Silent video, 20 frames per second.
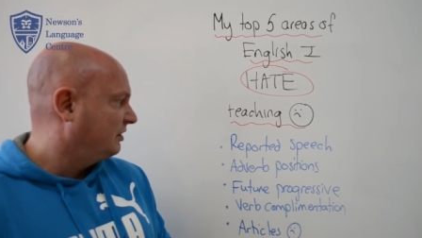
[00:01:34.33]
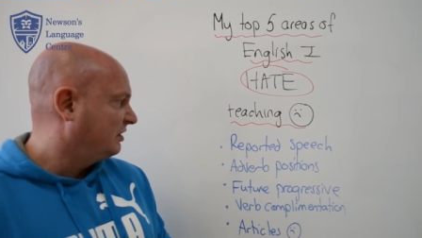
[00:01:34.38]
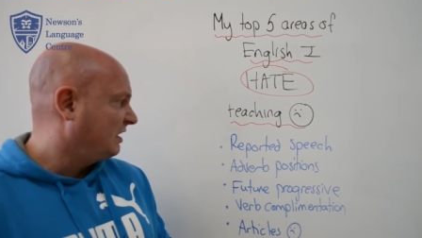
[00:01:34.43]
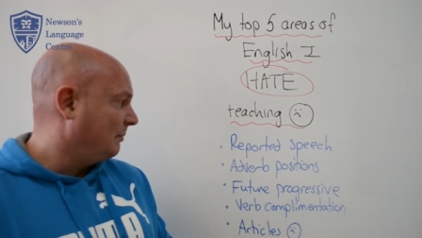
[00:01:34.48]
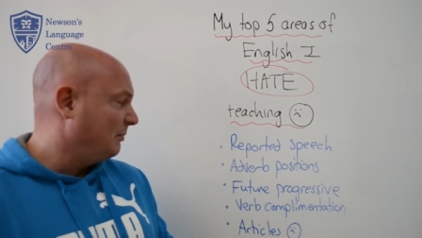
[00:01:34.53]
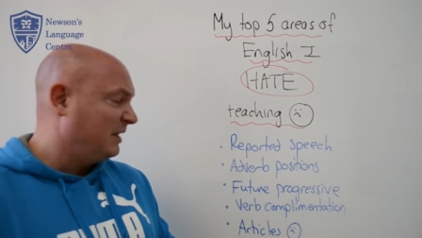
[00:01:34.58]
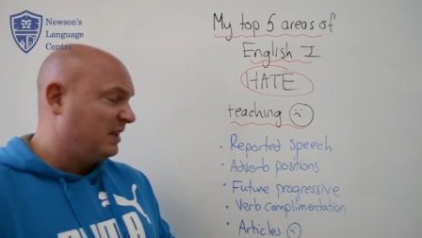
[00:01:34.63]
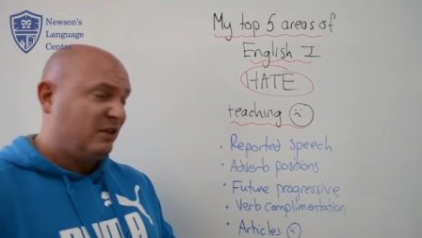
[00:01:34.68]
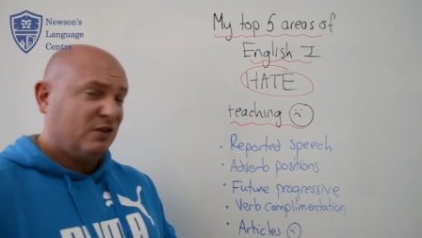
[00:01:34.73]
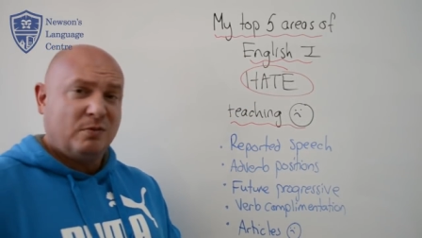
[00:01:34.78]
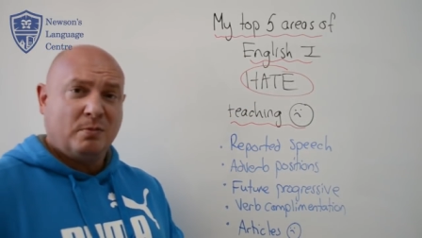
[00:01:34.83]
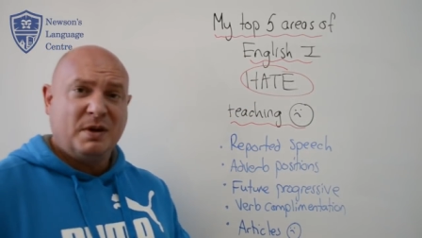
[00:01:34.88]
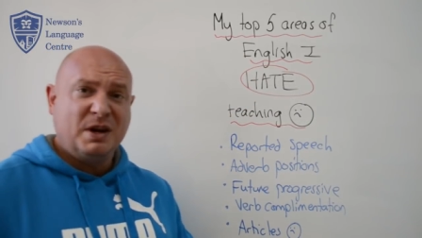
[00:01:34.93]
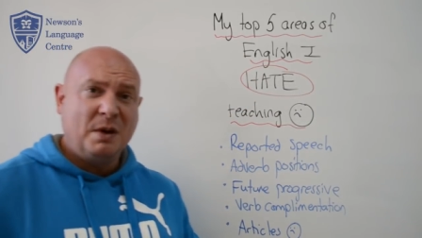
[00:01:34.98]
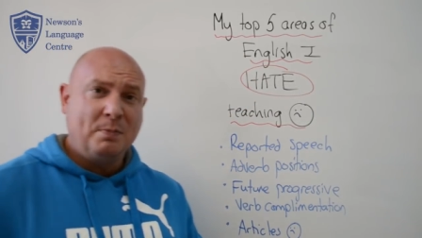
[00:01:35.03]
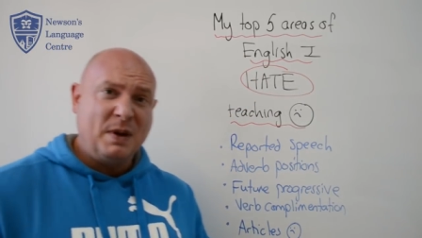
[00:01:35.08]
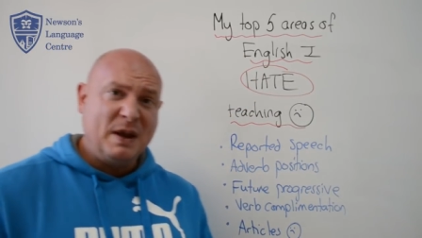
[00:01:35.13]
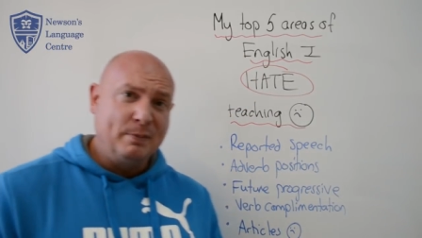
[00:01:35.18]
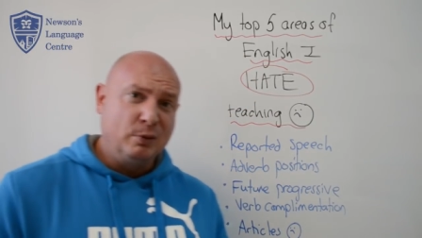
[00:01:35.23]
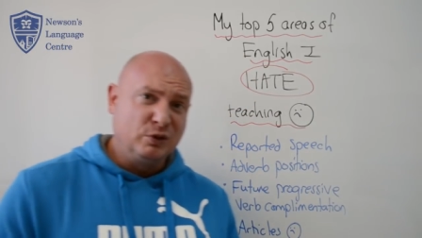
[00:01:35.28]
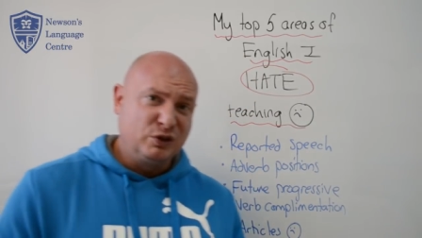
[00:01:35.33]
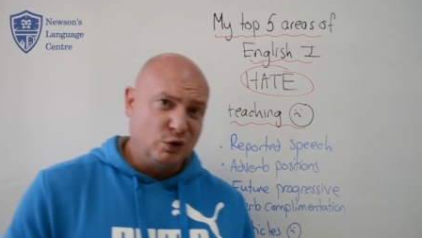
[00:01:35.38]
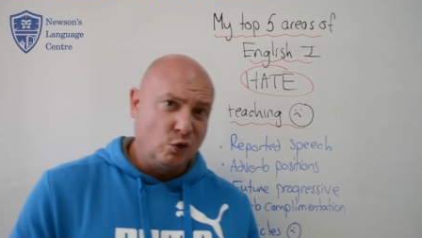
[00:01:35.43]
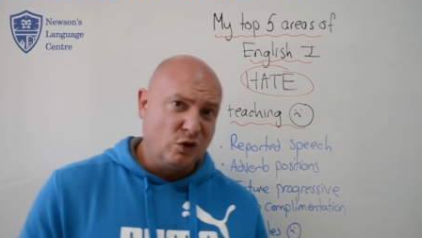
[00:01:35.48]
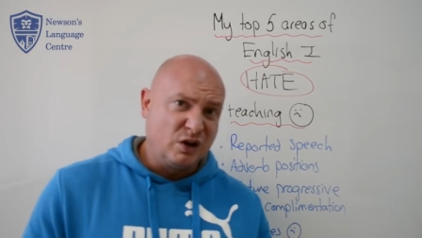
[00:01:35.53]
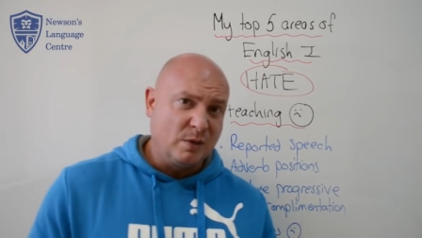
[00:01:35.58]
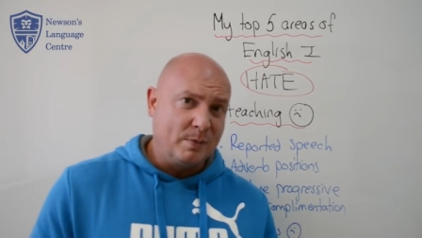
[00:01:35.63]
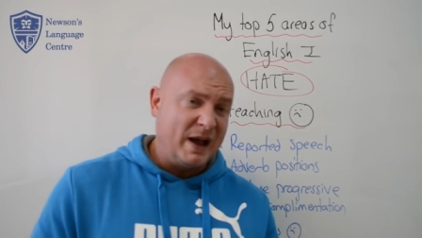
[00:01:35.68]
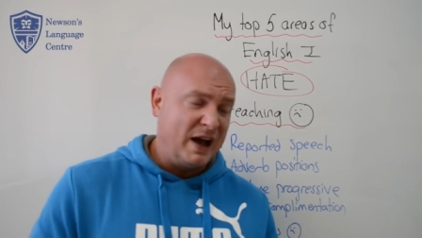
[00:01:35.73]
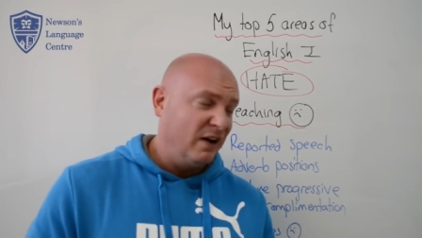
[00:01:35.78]
something not many people
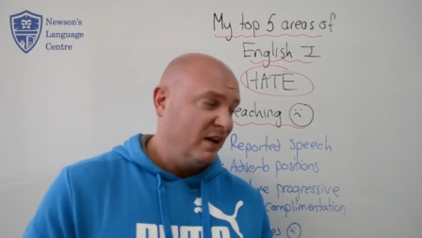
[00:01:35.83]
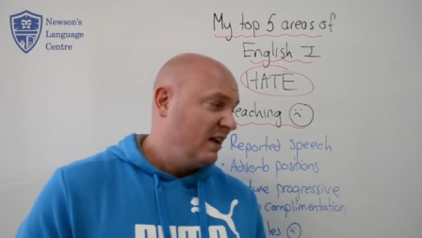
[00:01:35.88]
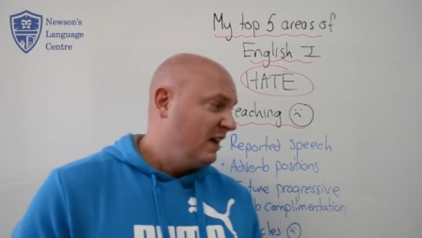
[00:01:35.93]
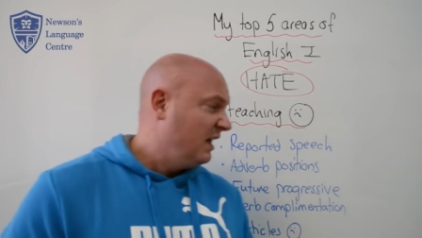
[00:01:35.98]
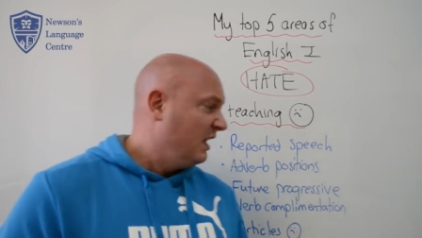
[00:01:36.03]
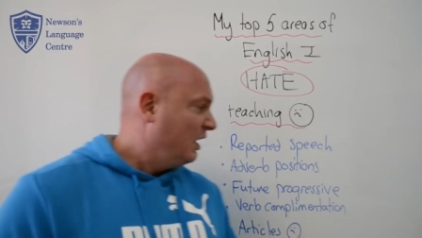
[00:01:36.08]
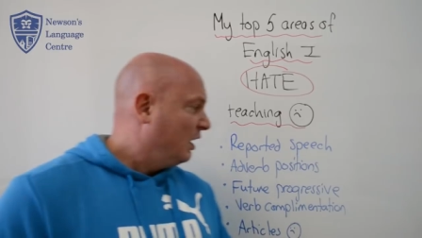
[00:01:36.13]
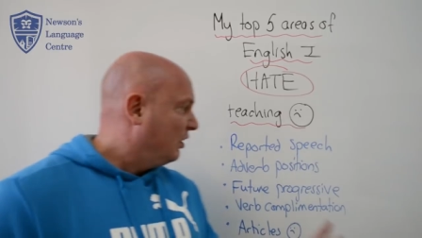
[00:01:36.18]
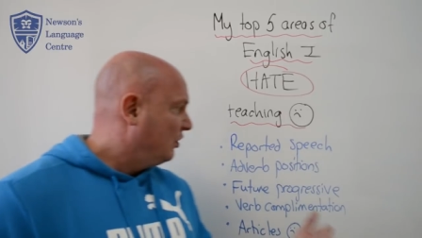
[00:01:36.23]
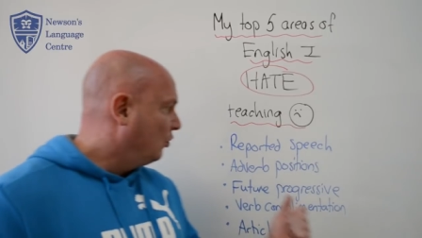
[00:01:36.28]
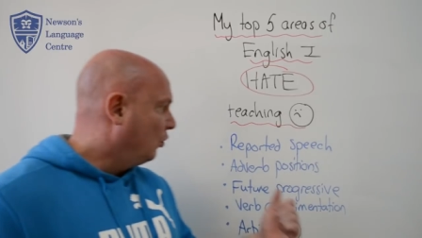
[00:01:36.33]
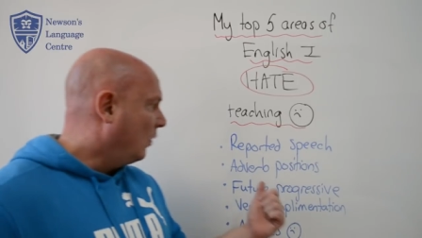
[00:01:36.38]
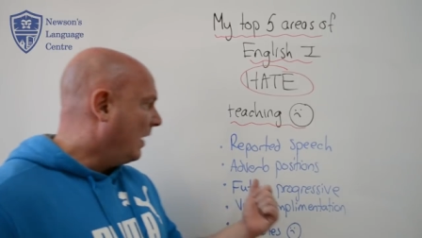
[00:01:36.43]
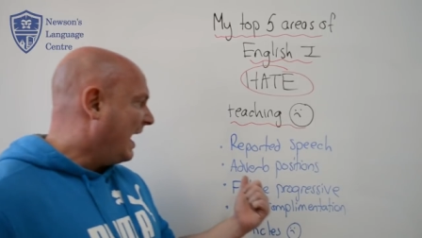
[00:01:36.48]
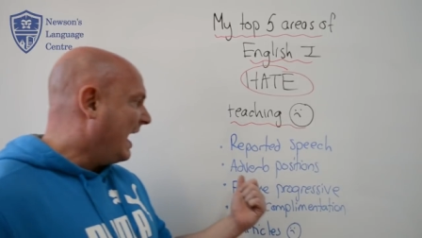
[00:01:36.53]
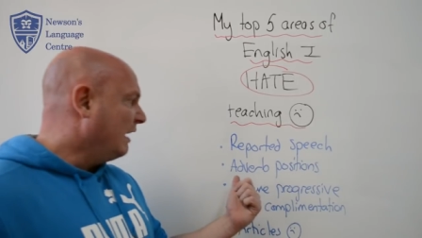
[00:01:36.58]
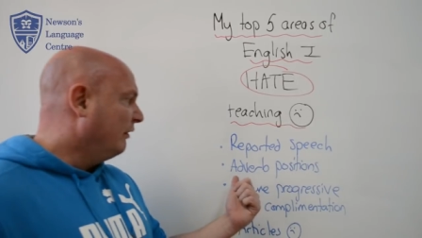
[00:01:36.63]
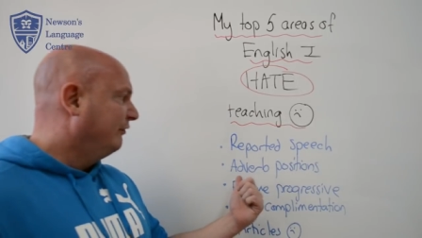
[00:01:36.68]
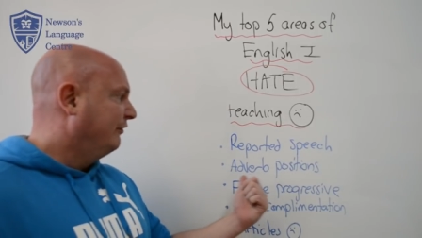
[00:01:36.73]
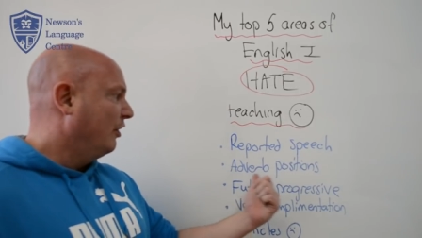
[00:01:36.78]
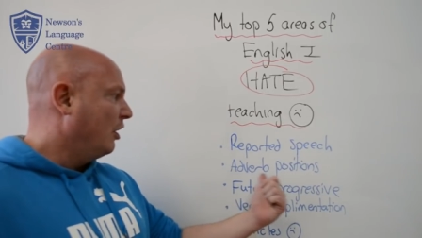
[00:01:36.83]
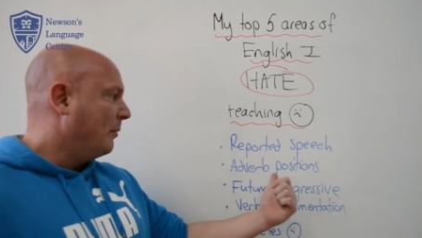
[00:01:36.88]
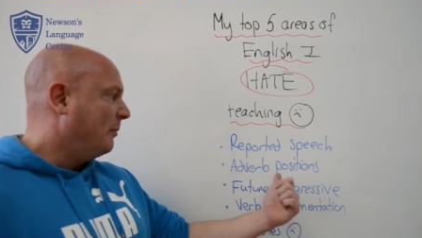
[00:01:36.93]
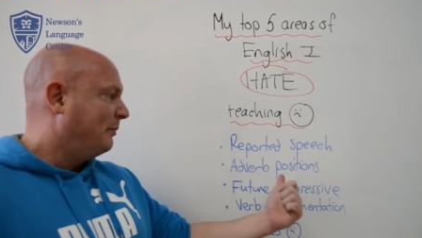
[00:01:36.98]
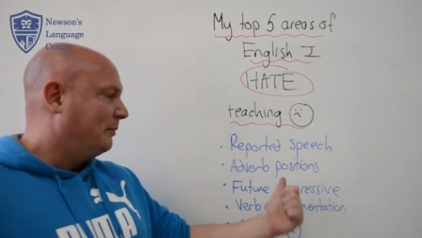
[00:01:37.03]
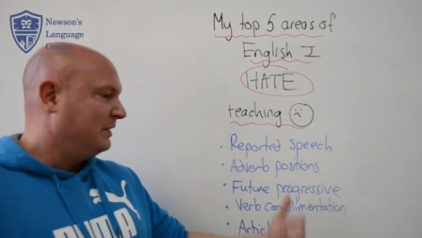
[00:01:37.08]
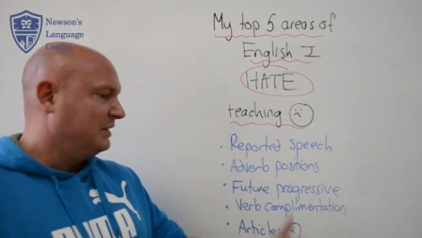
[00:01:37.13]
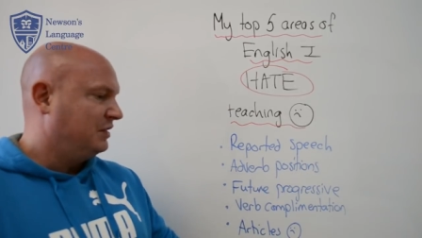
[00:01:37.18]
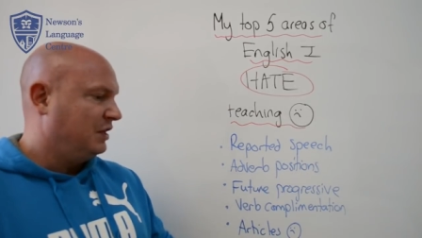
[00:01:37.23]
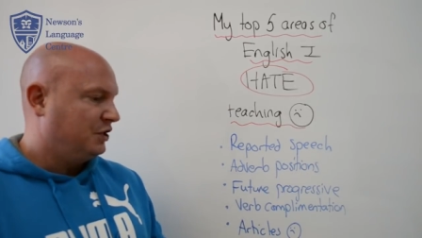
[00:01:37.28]
talk about, your
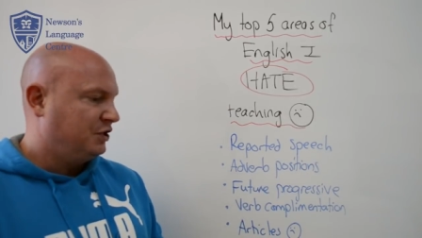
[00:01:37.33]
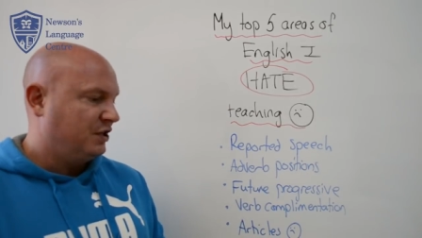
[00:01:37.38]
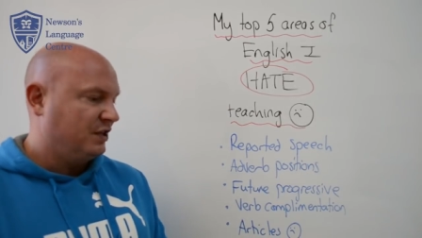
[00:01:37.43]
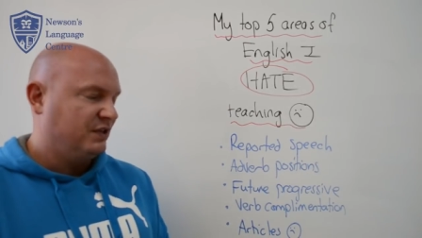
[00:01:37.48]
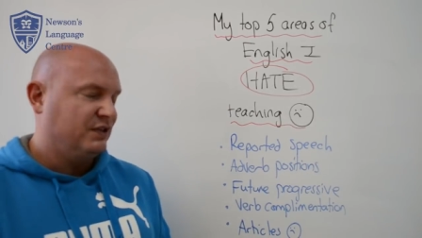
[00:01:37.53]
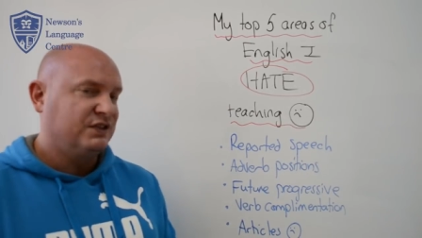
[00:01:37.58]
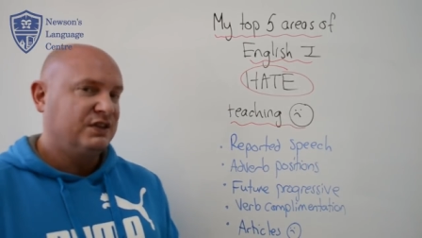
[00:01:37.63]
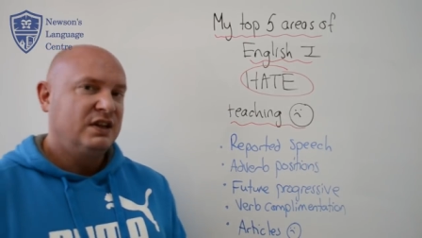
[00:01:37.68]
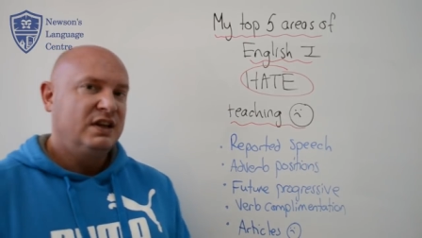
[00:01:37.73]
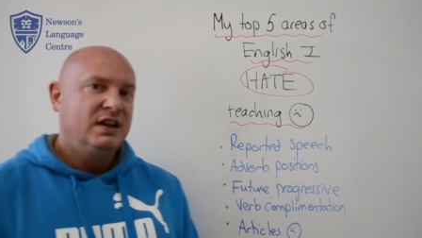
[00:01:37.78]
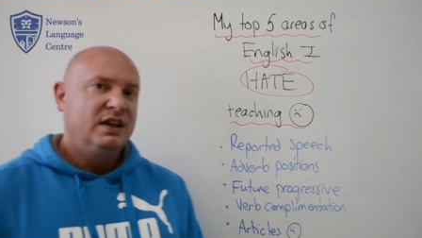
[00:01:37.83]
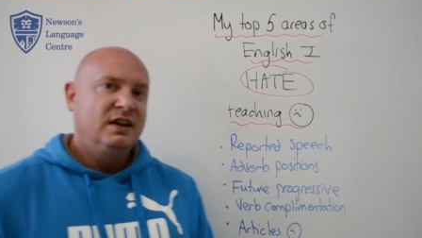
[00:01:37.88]
adverb positions.